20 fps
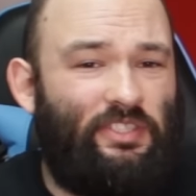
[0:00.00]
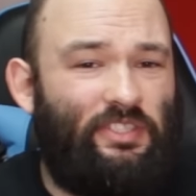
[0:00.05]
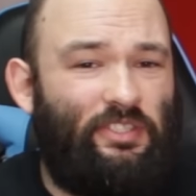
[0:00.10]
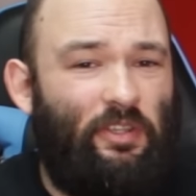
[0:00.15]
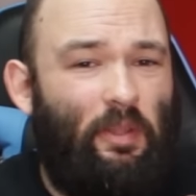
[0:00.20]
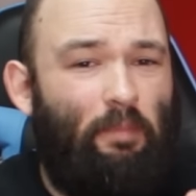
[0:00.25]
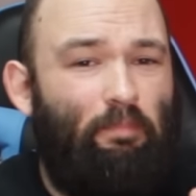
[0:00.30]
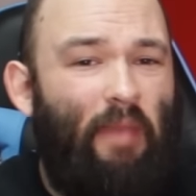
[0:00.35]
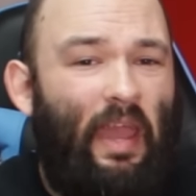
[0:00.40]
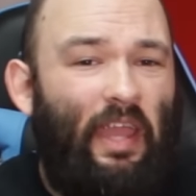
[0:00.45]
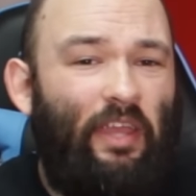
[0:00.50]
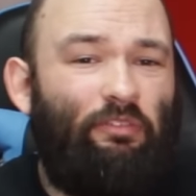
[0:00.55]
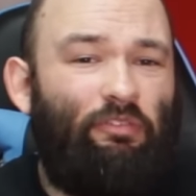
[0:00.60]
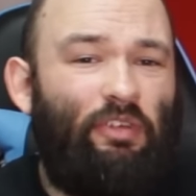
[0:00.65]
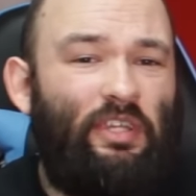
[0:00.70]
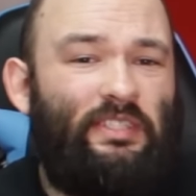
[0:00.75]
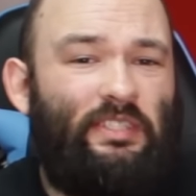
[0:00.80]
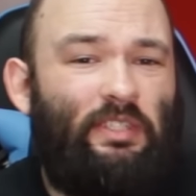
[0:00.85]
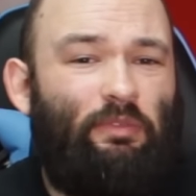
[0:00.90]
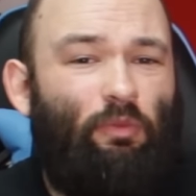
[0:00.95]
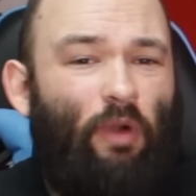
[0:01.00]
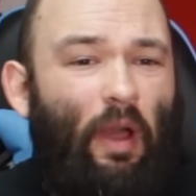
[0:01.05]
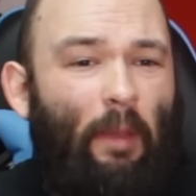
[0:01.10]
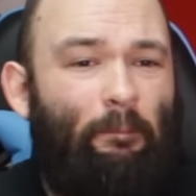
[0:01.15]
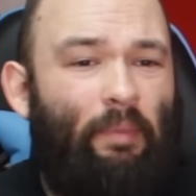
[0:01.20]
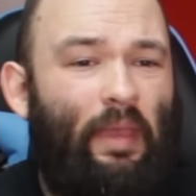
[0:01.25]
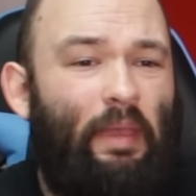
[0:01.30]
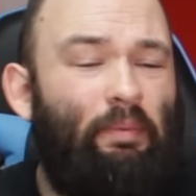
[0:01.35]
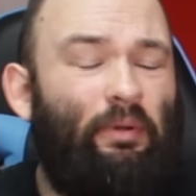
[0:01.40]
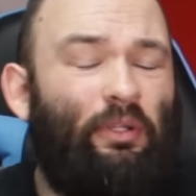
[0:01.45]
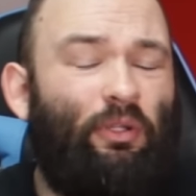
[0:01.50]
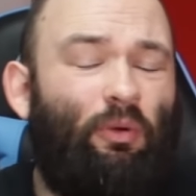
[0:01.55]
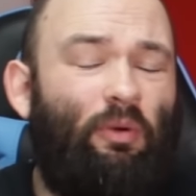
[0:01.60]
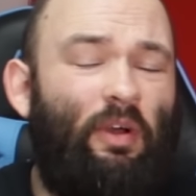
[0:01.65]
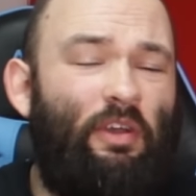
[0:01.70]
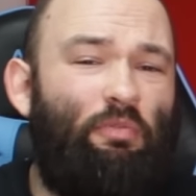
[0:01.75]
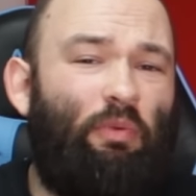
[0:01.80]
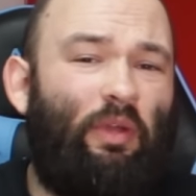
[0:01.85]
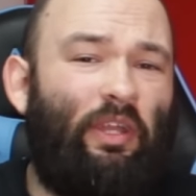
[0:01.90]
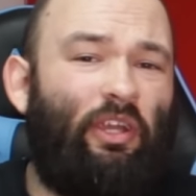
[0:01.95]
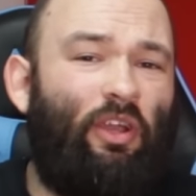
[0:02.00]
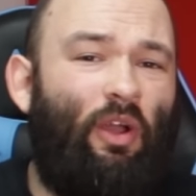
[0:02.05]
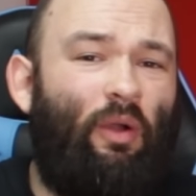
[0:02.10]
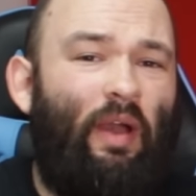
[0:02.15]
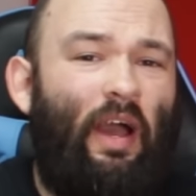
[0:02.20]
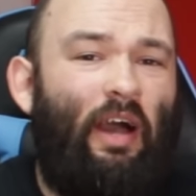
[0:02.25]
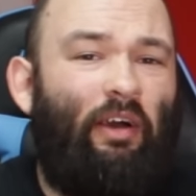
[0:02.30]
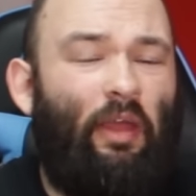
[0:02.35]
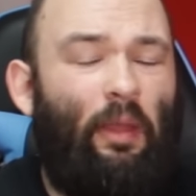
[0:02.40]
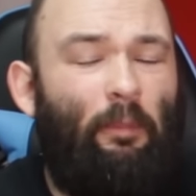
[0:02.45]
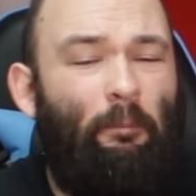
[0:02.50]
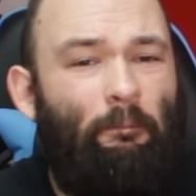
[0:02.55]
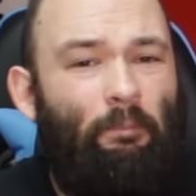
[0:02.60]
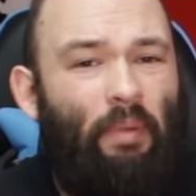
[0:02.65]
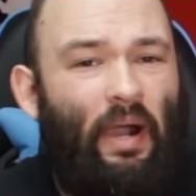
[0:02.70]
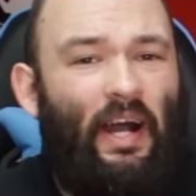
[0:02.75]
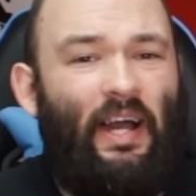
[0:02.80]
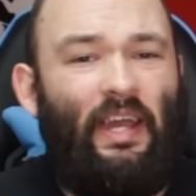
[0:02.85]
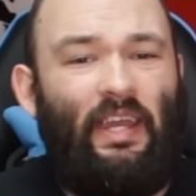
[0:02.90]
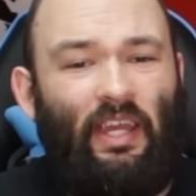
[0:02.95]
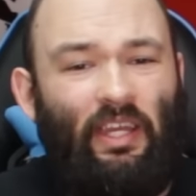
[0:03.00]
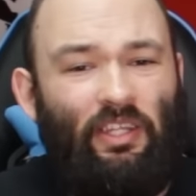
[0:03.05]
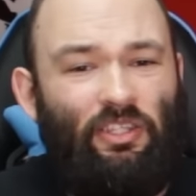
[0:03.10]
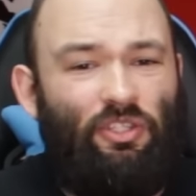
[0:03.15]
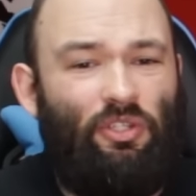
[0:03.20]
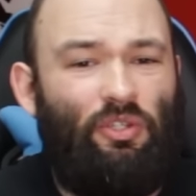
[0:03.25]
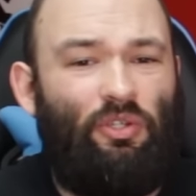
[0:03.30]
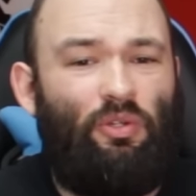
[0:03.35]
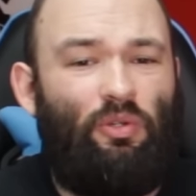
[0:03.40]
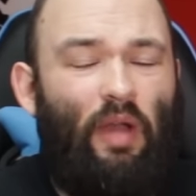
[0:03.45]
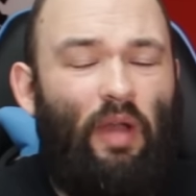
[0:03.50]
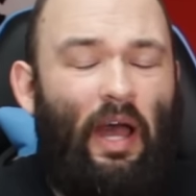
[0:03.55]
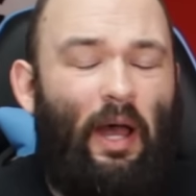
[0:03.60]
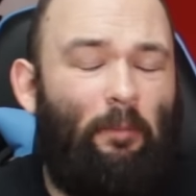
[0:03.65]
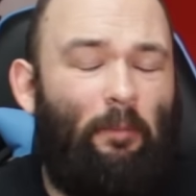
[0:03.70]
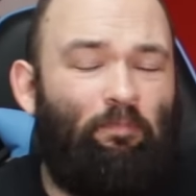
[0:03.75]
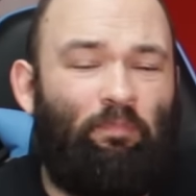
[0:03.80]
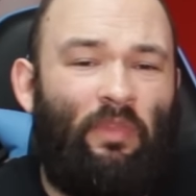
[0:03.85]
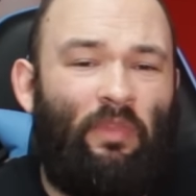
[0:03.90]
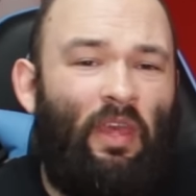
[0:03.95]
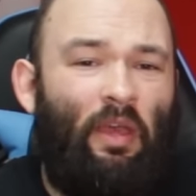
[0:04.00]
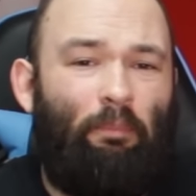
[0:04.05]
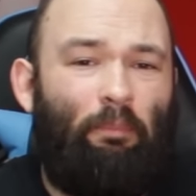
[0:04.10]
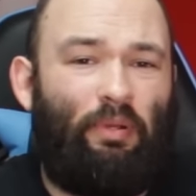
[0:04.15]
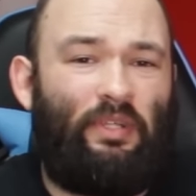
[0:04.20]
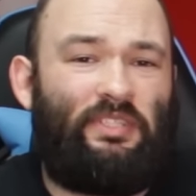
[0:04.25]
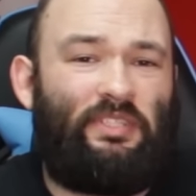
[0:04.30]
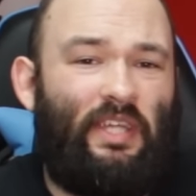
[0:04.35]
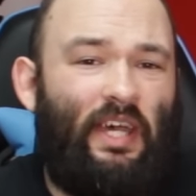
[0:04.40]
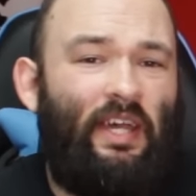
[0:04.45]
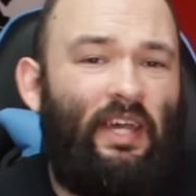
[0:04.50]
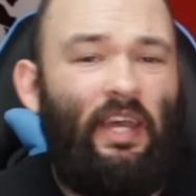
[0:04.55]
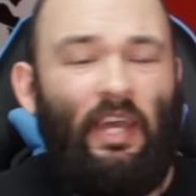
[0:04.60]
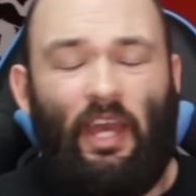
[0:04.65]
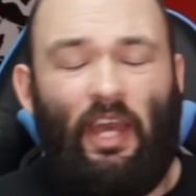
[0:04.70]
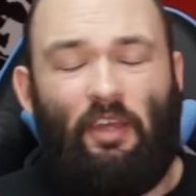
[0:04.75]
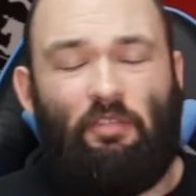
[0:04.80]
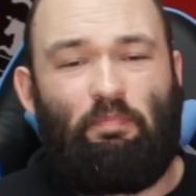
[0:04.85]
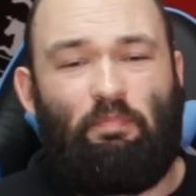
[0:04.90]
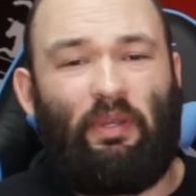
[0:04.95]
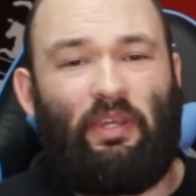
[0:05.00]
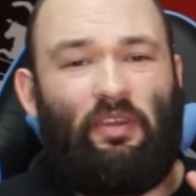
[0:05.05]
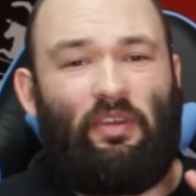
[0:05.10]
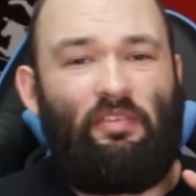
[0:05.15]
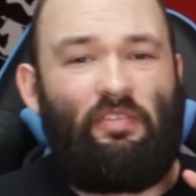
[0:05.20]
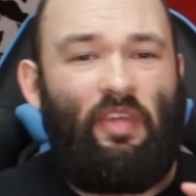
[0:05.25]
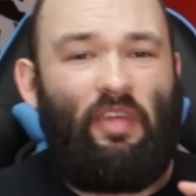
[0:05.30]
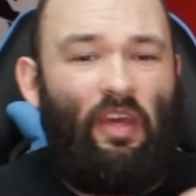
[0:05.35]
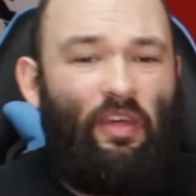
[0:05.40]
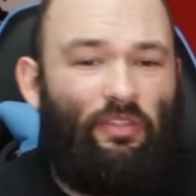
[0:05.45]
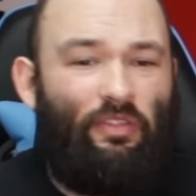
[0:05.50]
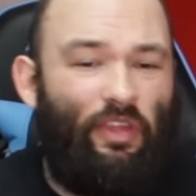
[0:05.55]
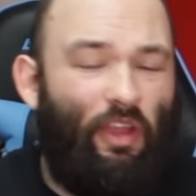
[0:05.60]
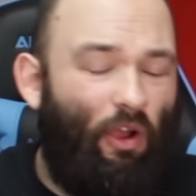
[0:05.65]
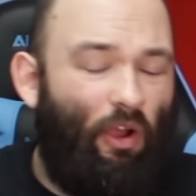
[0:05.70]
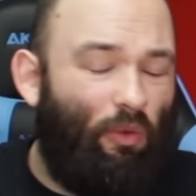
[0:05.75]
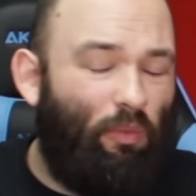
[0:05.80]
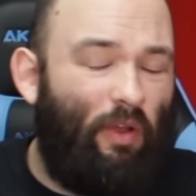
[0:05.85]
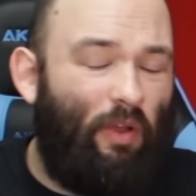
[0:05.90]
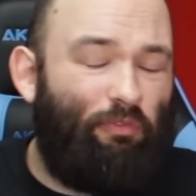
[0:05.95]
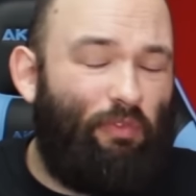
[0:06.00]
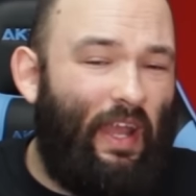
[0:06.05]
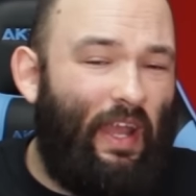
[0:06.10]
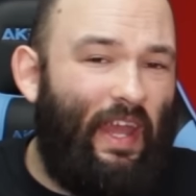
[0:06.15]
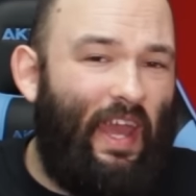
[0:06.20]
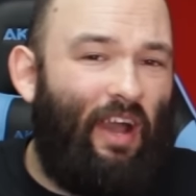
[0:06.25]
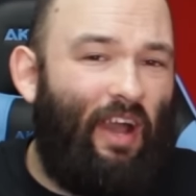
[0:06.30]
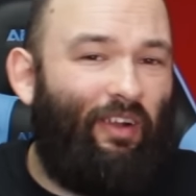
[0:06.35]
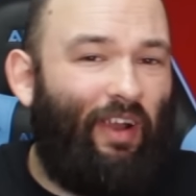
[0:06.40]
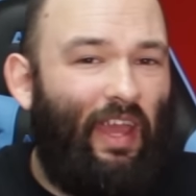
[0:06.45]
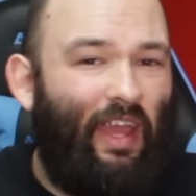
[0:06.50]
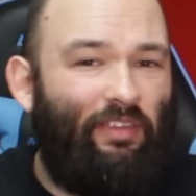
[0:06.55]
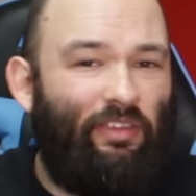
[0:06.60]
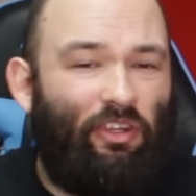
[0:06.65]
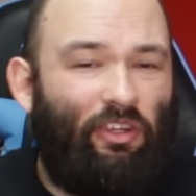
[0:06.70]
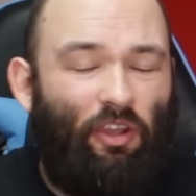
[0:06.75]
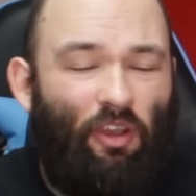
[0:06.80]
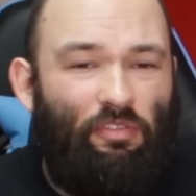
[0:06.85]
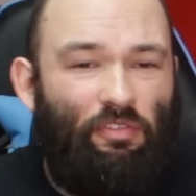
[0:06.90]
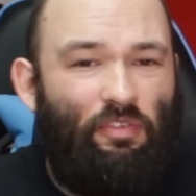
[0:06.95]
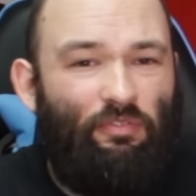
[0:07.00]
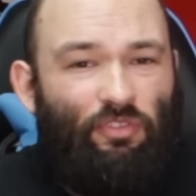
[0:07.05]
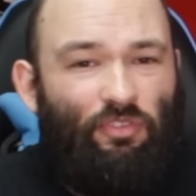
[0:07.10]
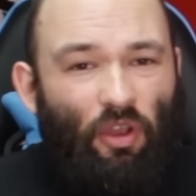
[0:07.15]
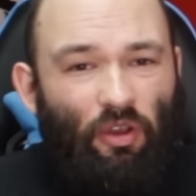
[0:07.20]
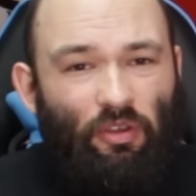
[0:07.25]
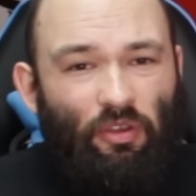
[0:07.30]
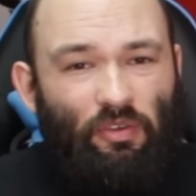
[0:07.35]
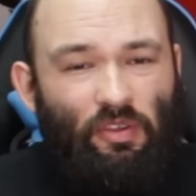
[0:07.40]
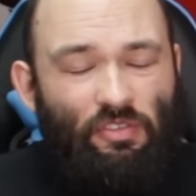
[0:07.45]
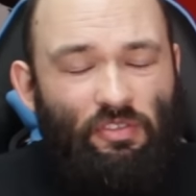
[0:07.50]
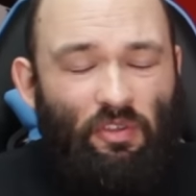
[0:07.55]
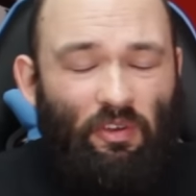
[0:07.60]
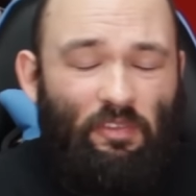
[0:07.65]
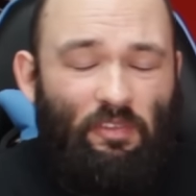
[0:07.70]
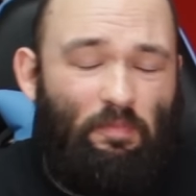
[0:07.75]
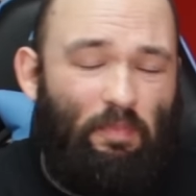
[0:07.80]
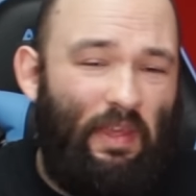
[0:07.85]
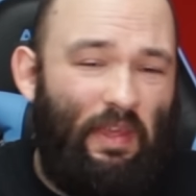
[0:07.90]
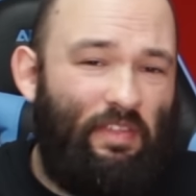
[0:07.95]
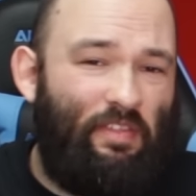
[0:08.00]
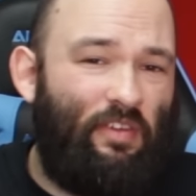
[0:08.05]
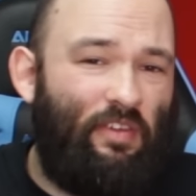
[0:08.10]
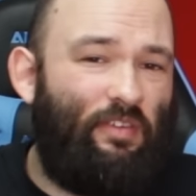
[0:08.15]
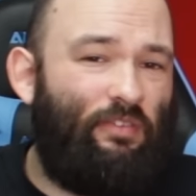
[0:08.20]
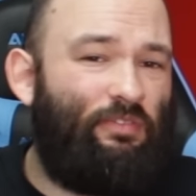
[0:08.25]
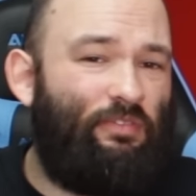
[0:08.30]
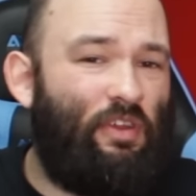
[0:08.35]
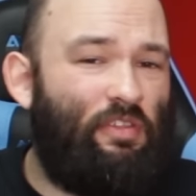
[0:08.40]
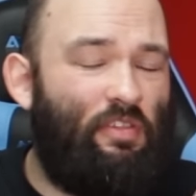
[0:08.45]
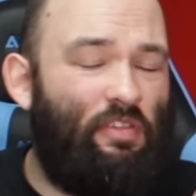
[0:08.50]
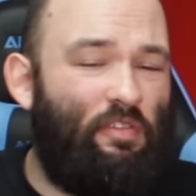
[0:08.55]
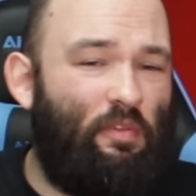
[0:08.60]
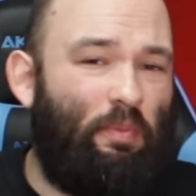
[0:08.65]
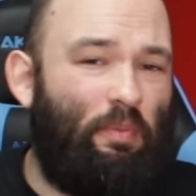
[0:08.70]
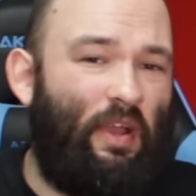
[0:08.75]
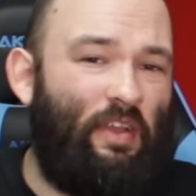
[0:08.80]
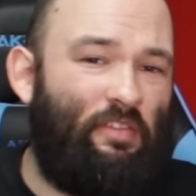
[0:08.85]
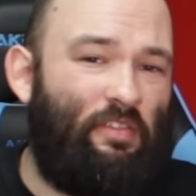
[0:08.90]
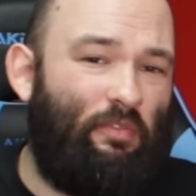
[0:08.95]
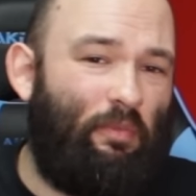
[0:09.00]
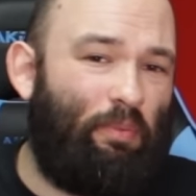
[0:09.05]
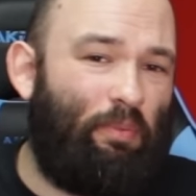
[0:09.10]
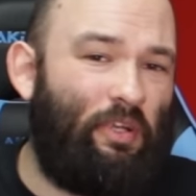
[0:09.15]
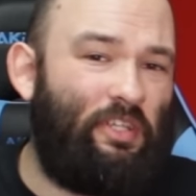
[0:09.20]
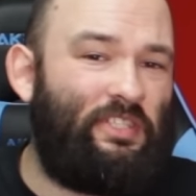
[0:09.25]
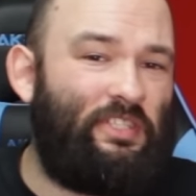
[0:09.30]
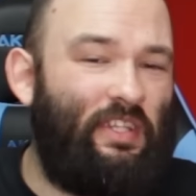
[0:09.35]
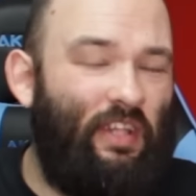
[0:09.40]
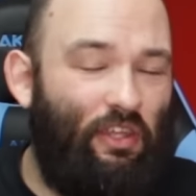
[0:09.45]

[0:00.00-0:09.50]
So the main reason why people always want to go out and buy a new printer is because their old one ran out and the cost of toner is so expensive versus the price of a printer.